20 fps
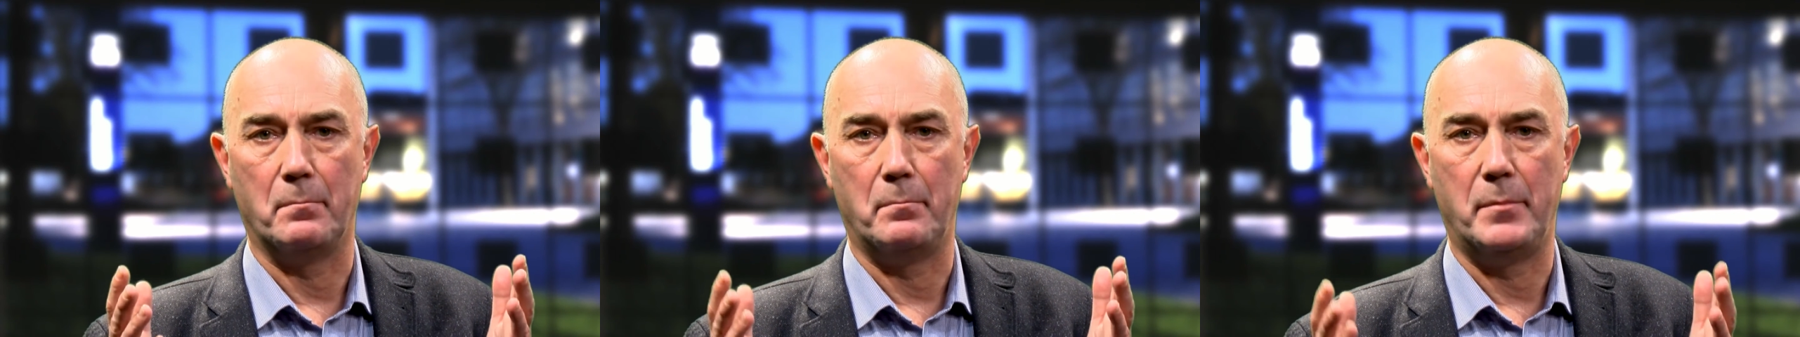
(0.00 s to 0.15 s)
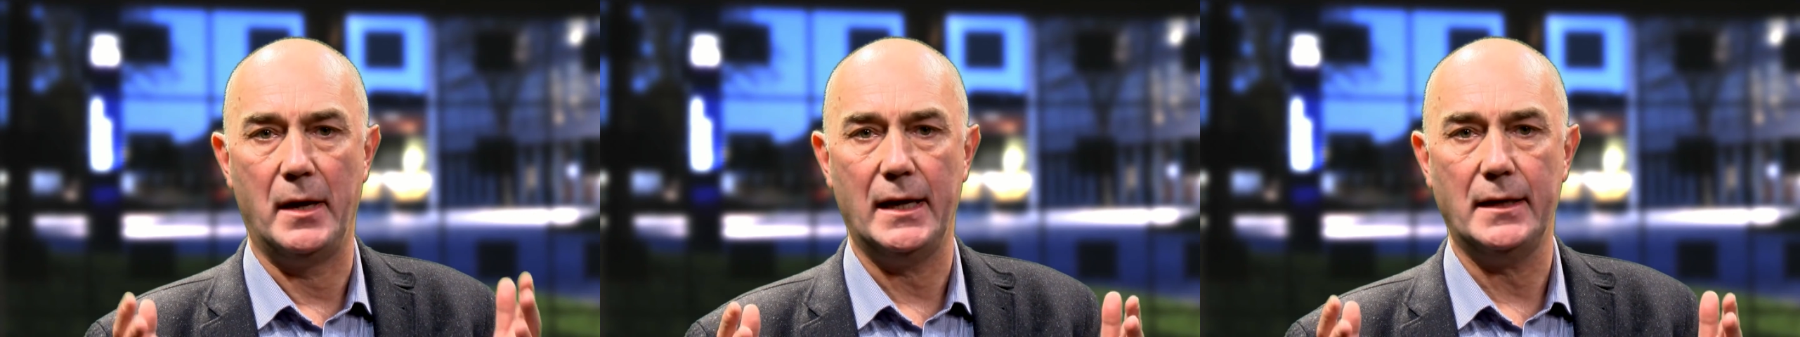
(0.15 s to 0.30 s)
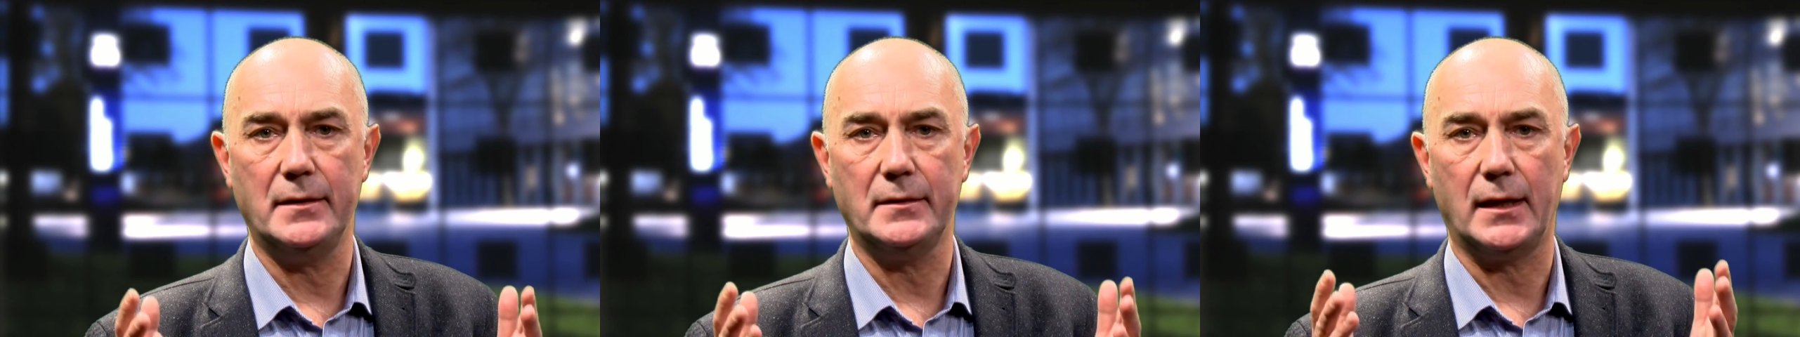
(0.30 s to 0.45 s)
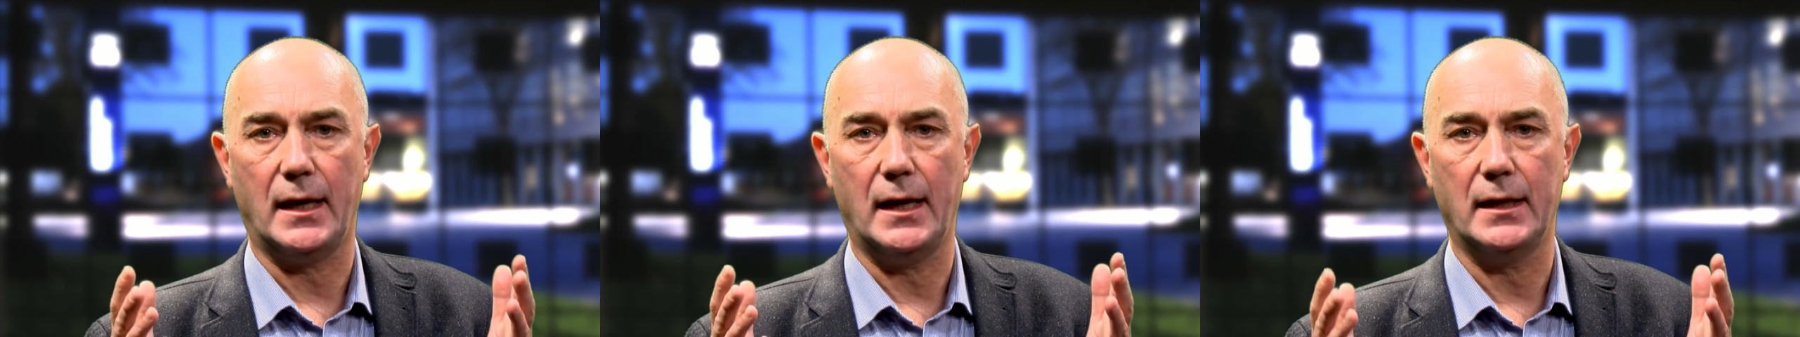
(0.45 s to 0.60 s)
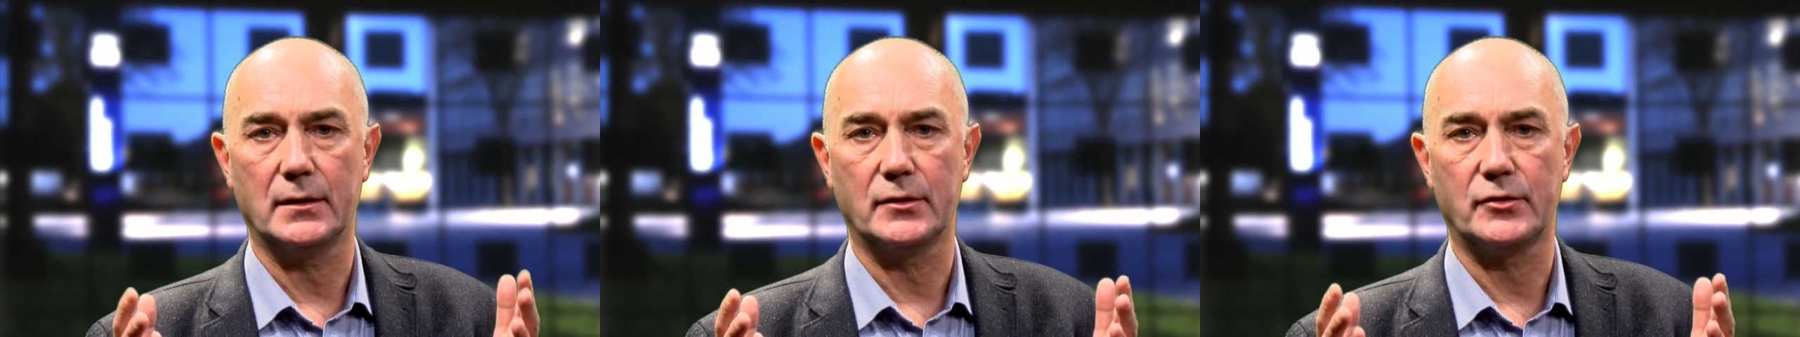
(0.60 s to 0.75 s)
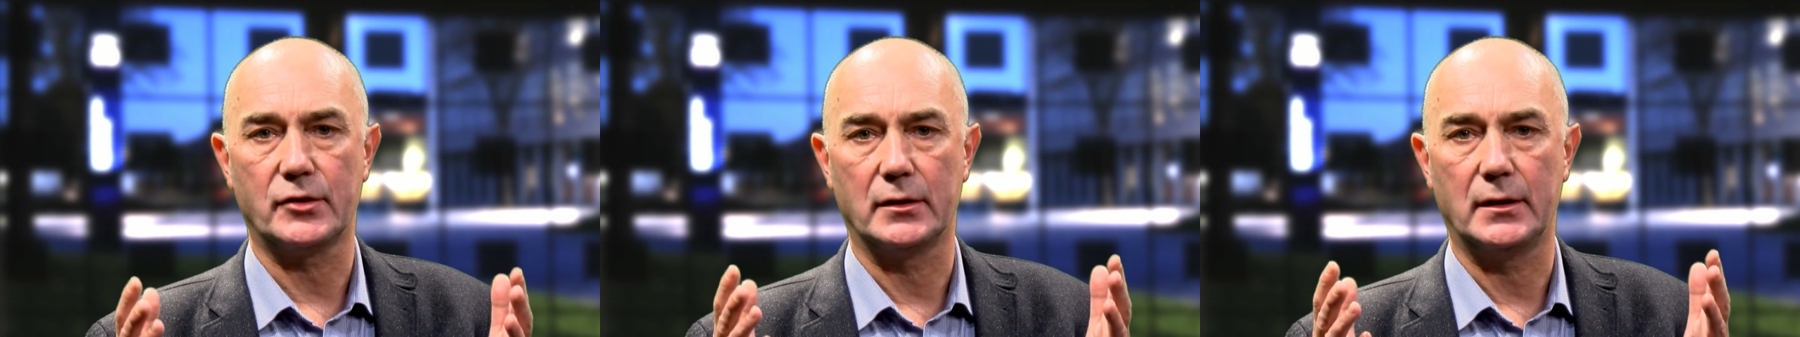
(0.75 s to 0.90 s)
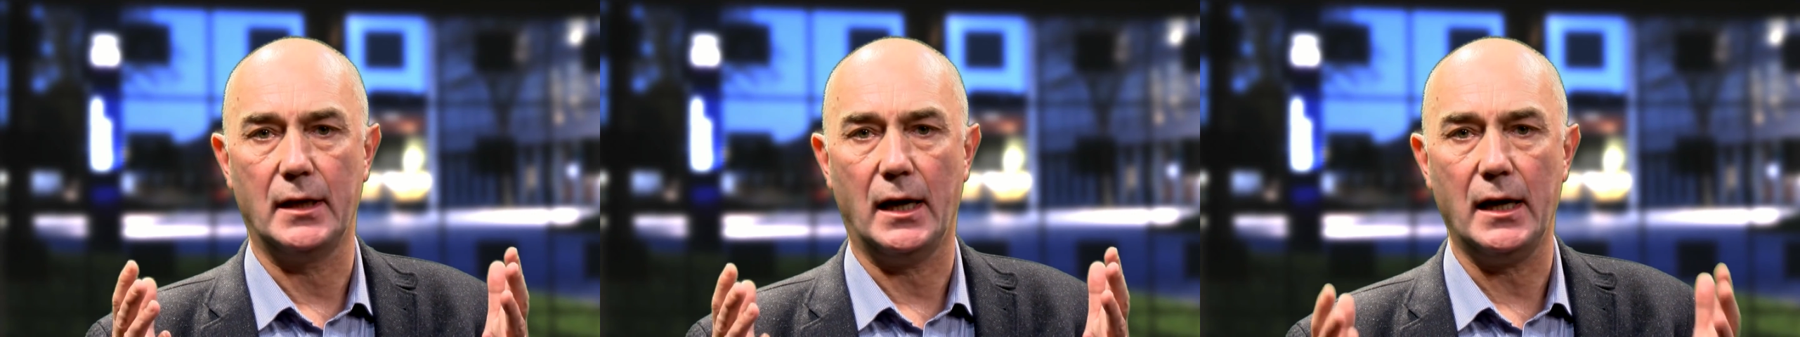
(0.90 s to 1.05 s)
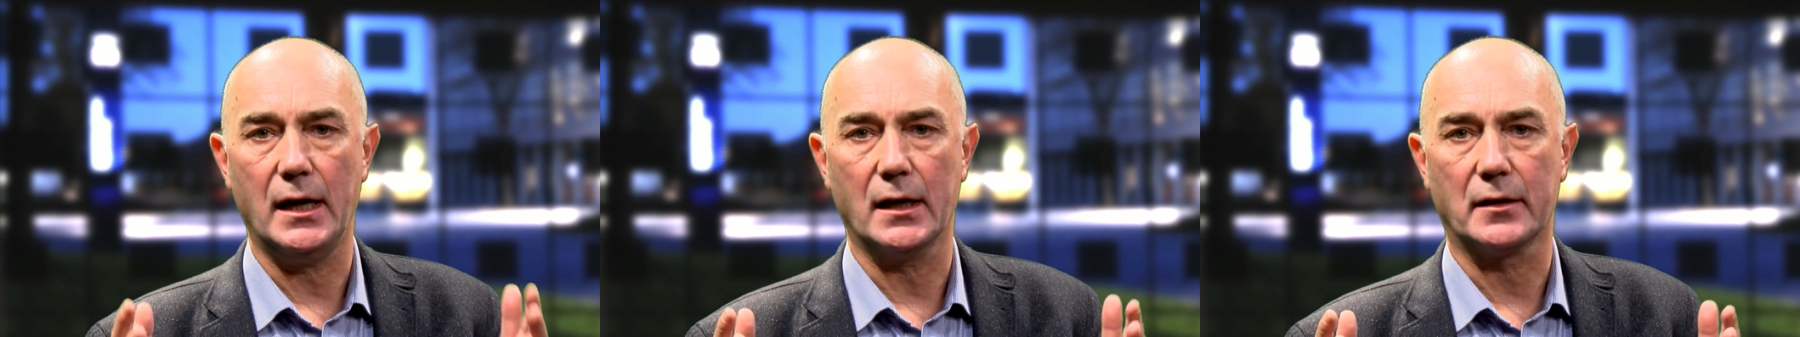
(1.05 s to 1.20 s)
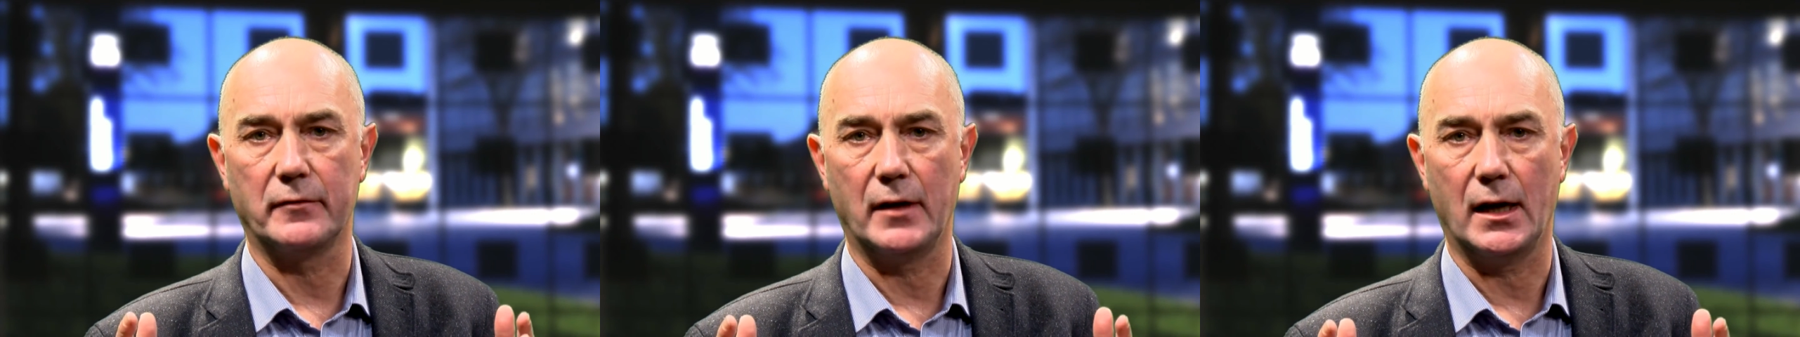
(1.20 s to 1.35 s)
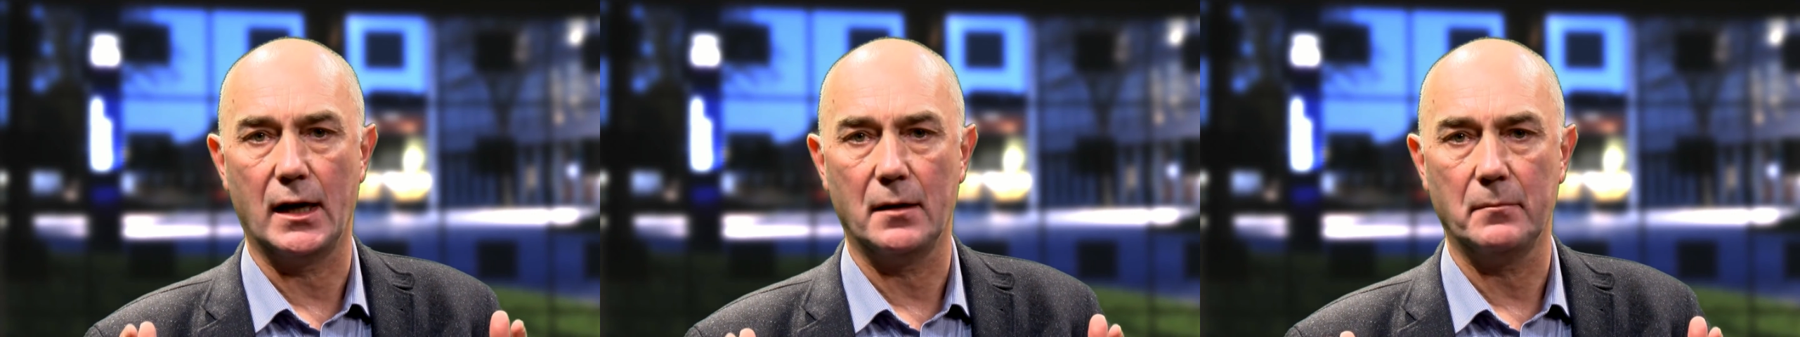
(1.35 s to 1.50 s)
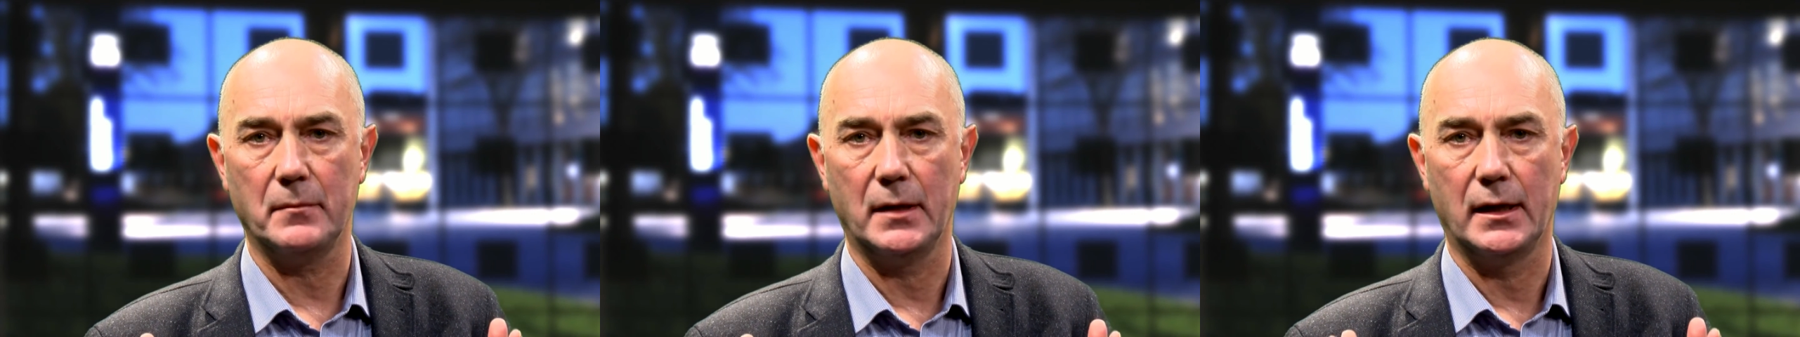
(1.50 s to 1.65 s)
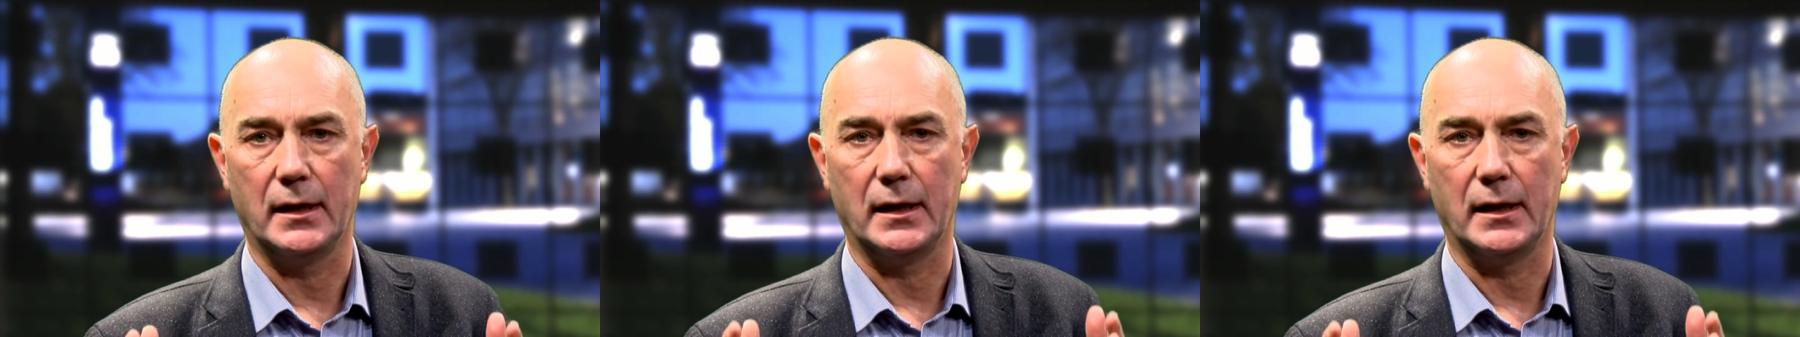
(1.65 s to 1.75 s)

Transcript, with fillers: band energy diagram,